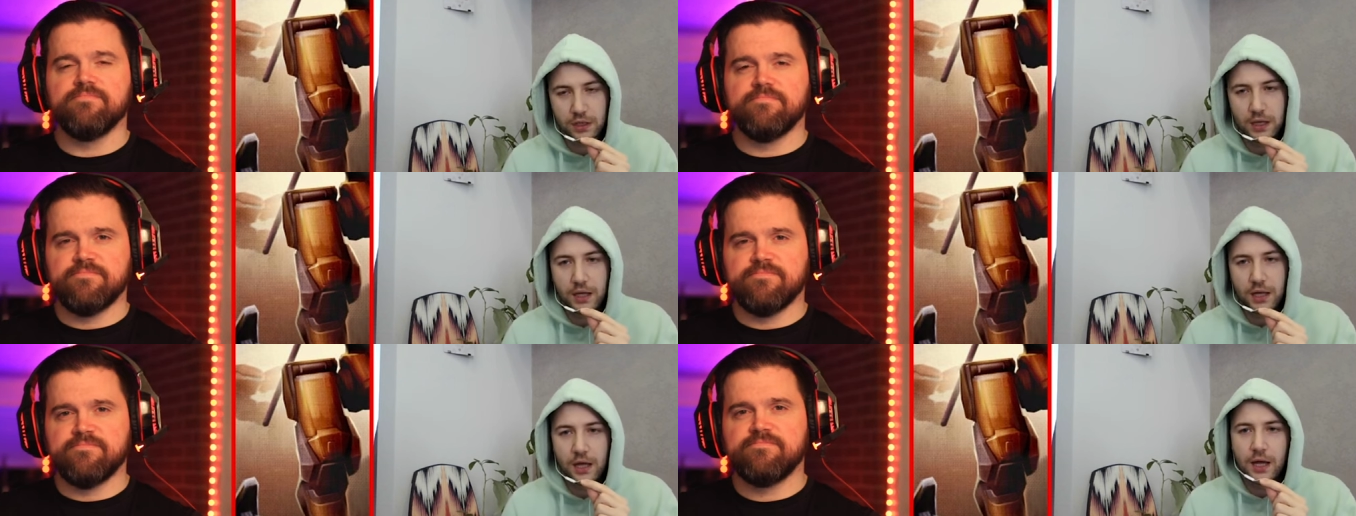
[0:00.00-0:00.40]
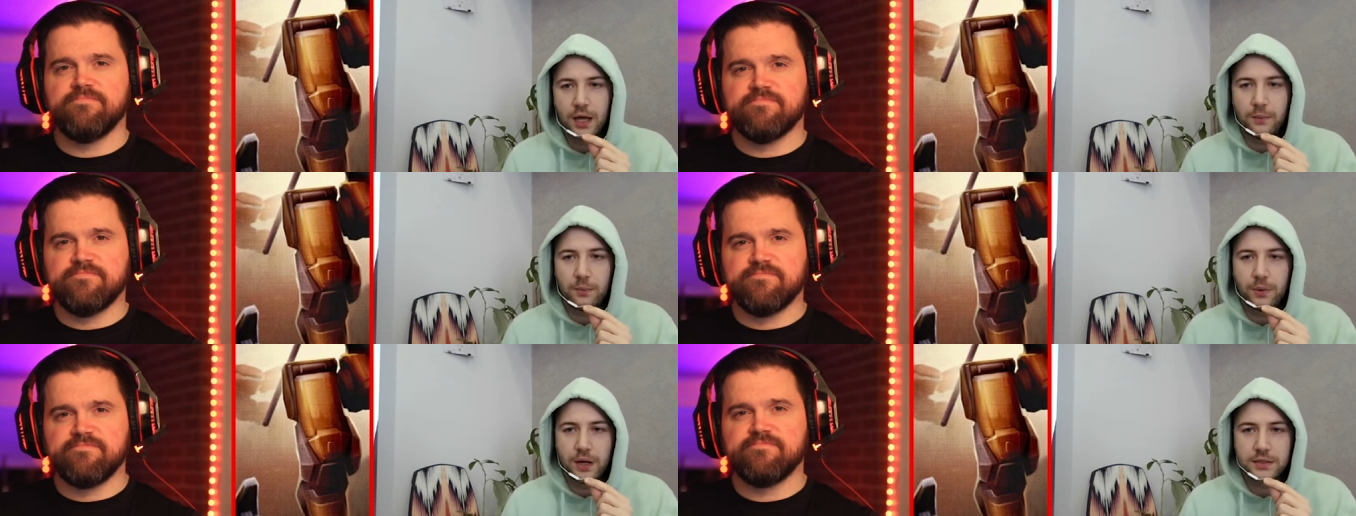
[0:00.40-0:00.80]
Speaker 1: But
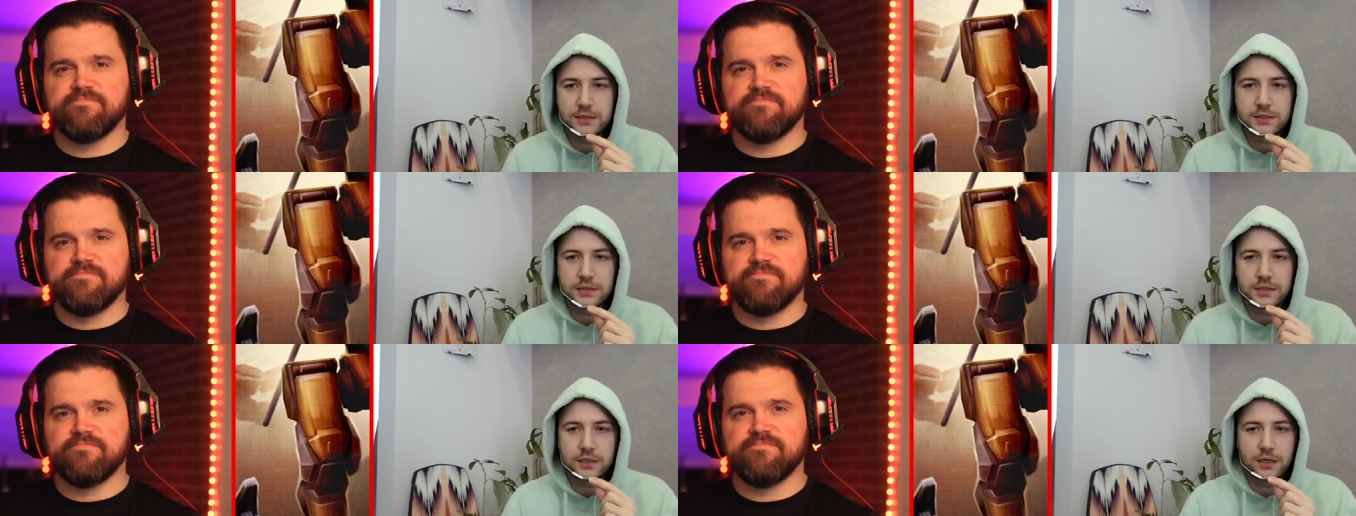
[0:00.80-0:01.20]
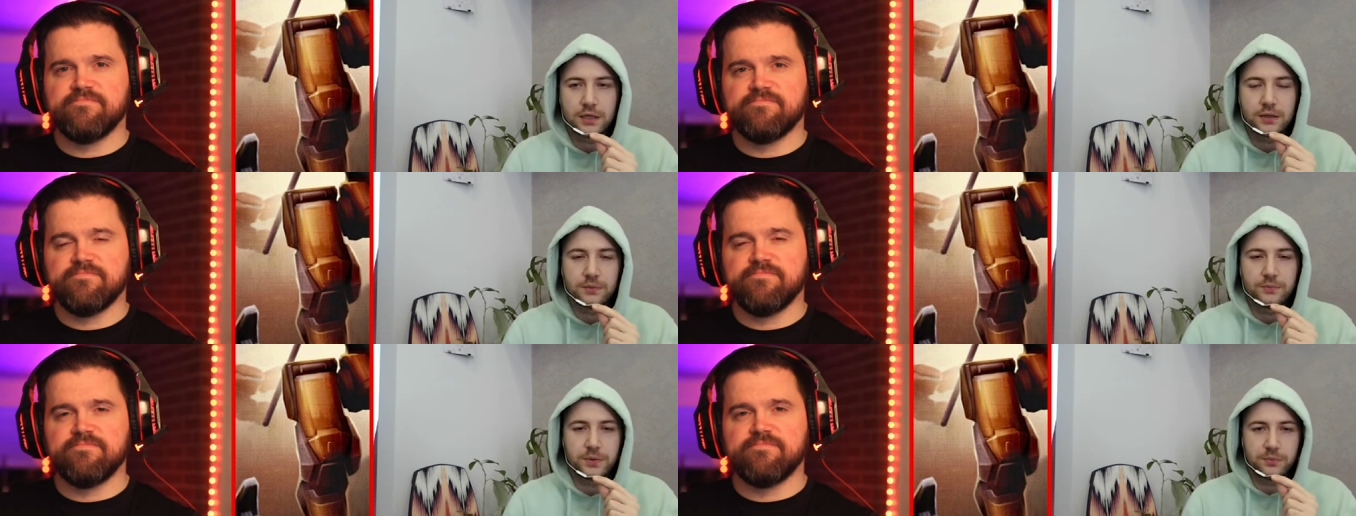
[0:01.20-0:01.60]
uh,
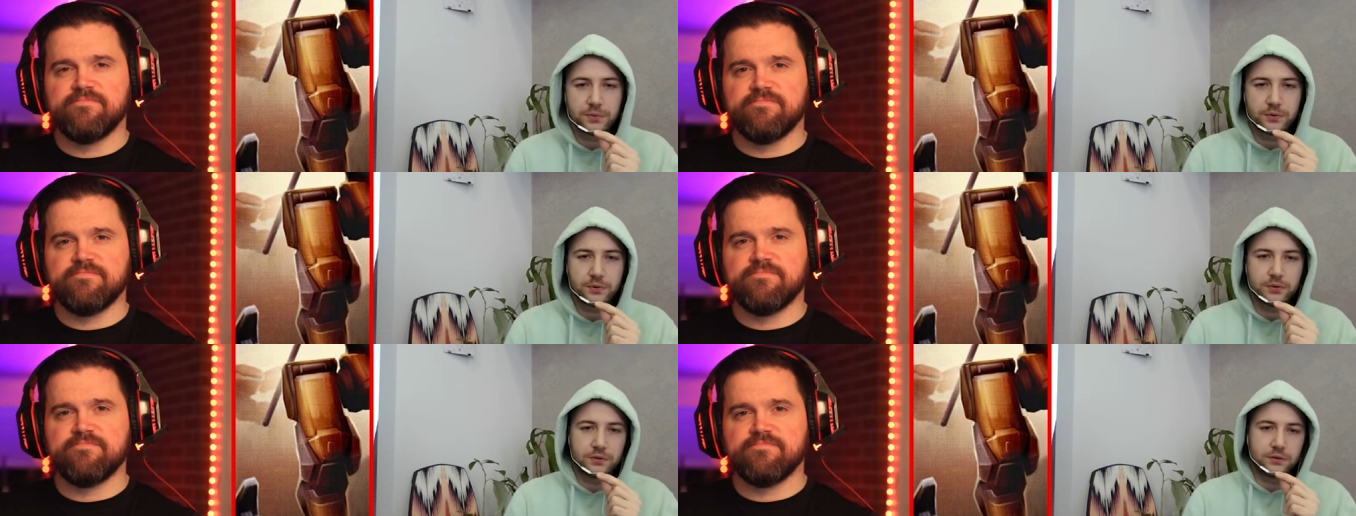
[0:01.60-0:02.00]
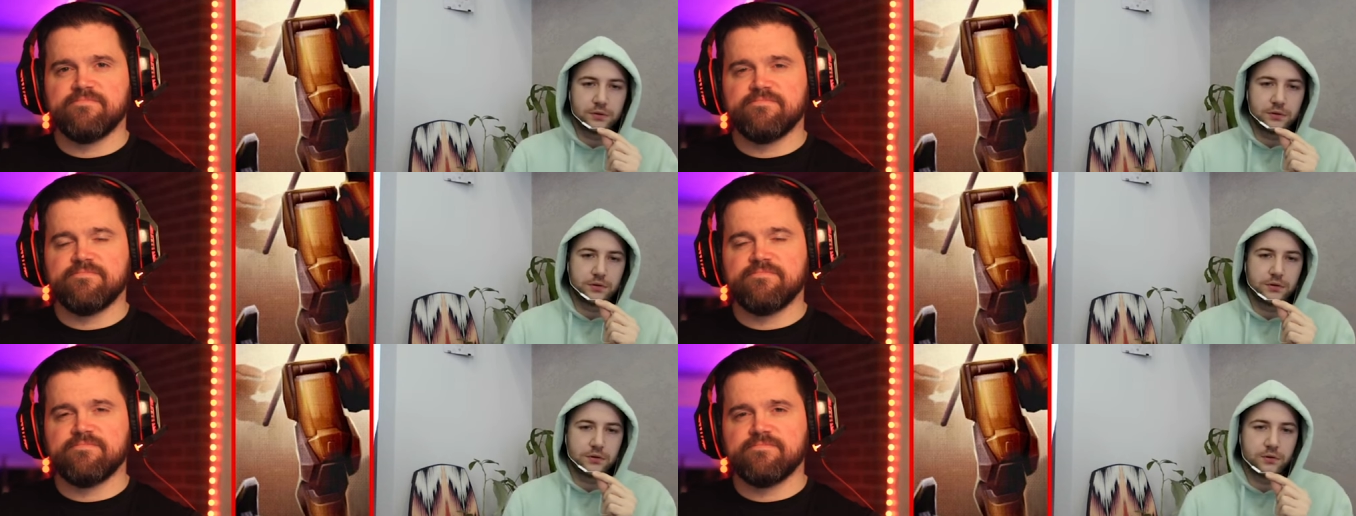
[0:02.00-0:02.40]
people uh,
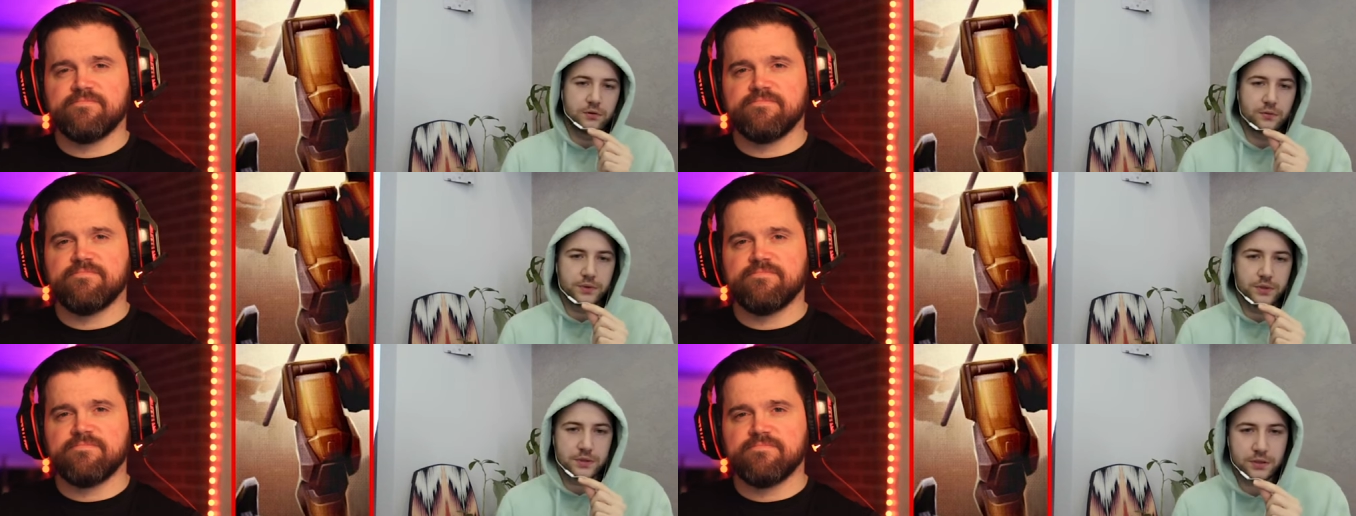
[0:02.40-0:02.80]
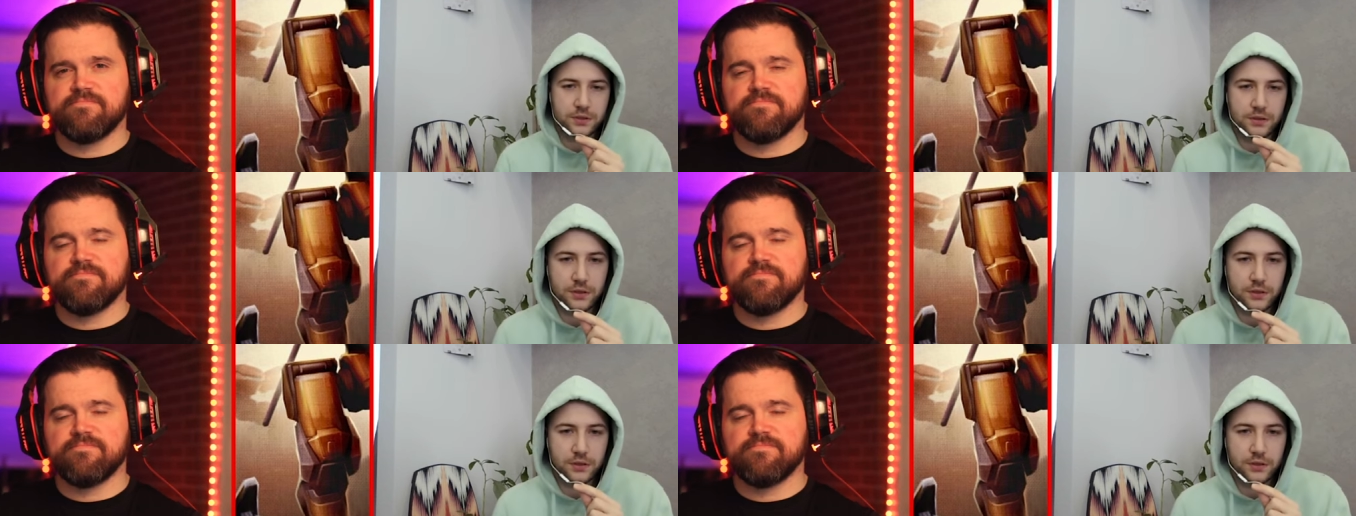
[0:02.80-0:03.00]
with uh,